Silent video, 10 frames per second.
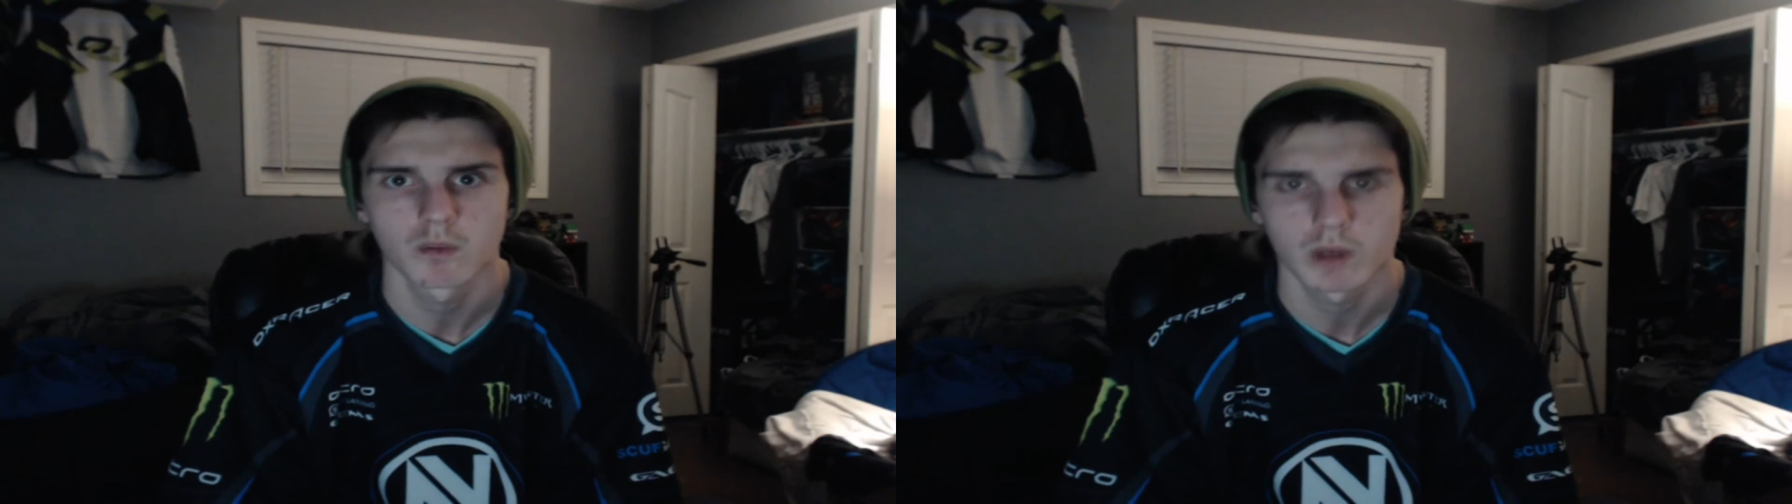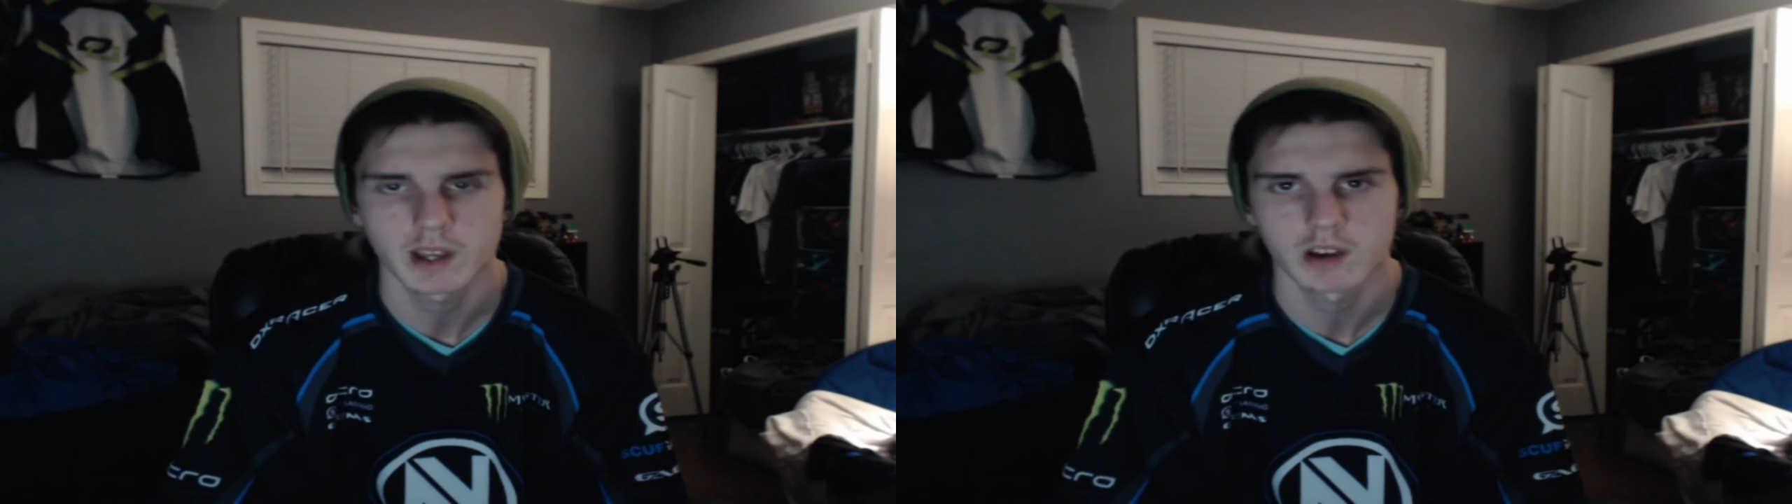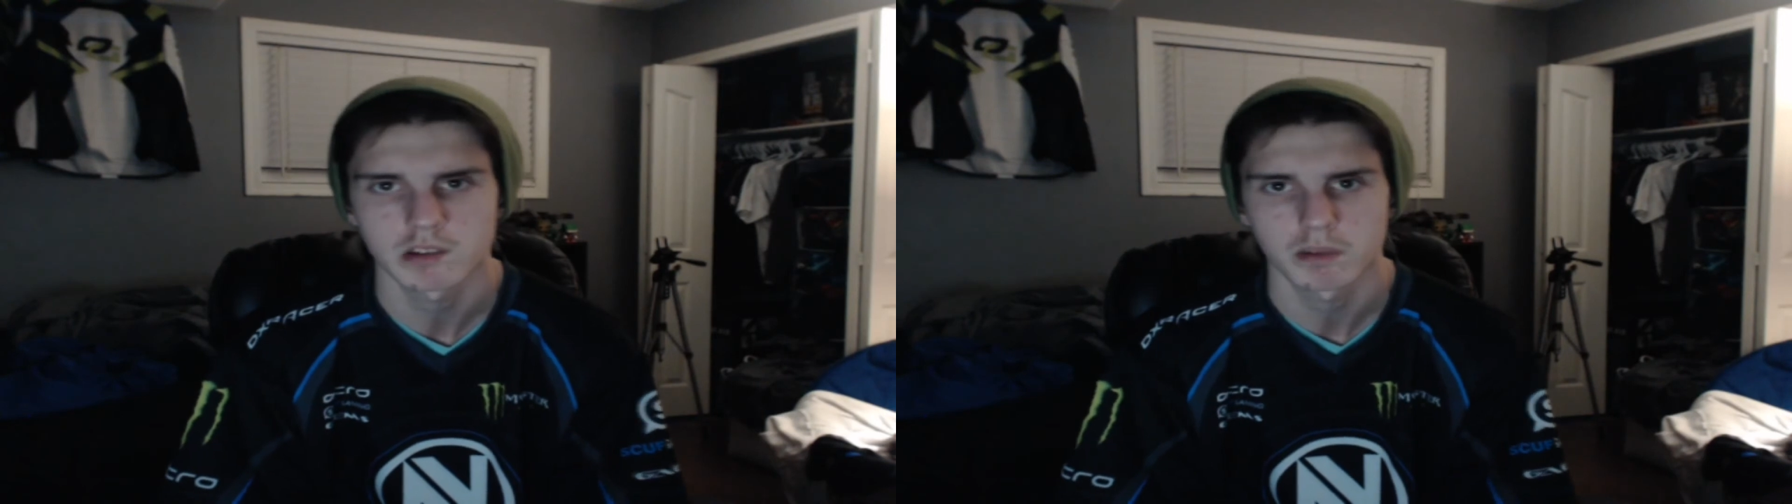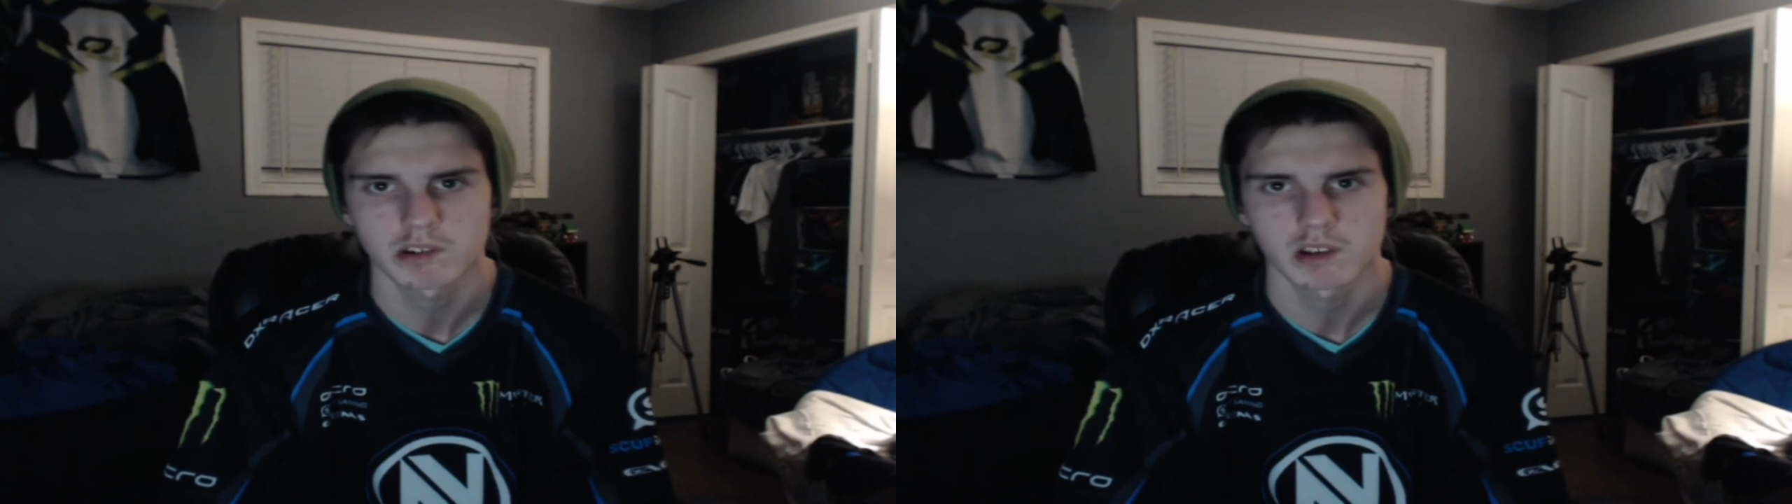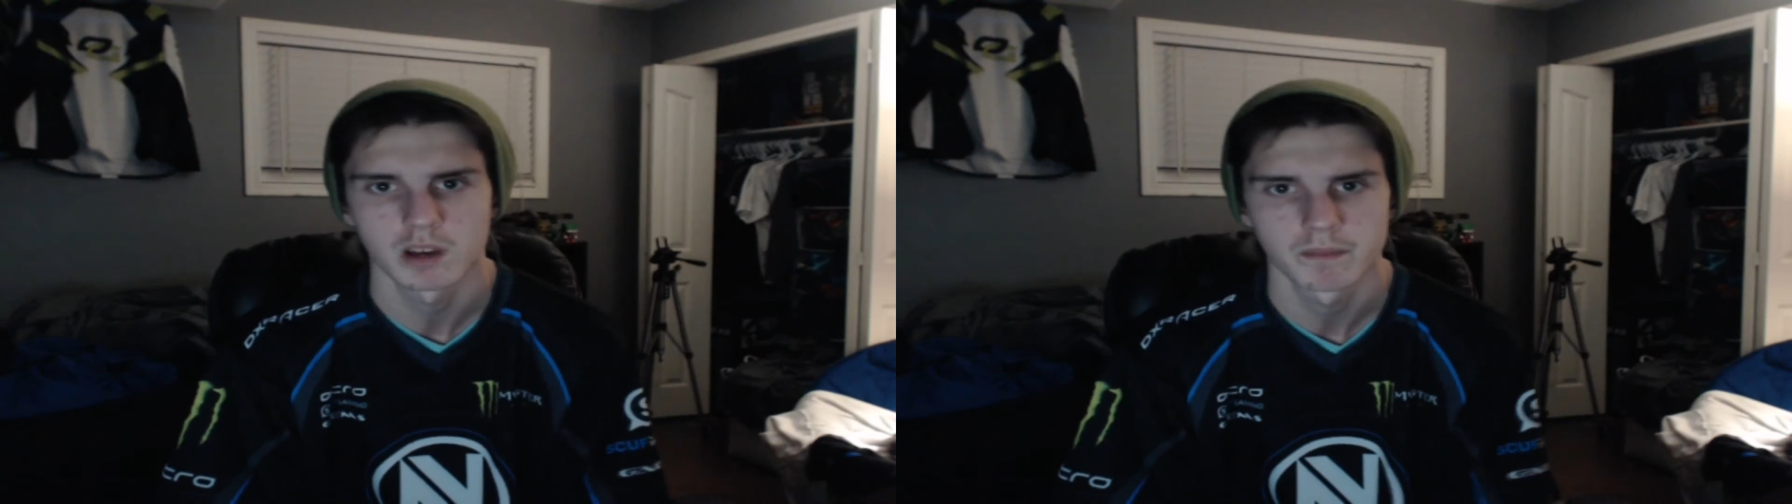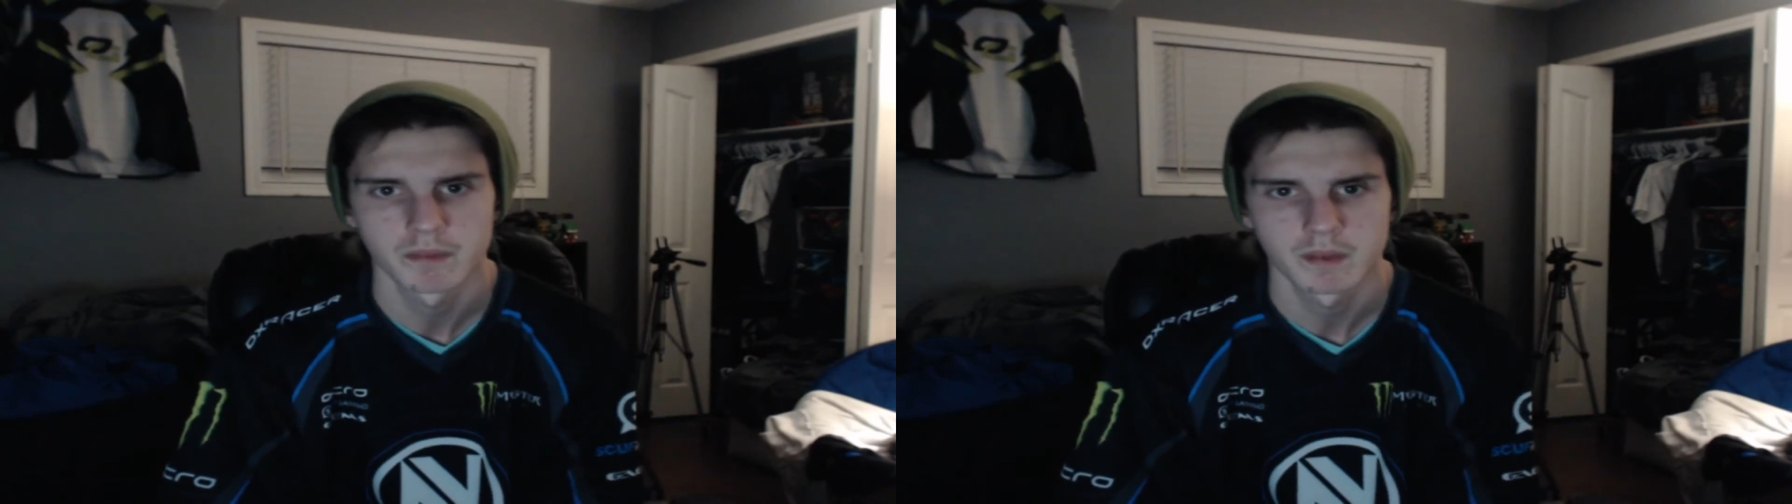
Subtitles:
1000%.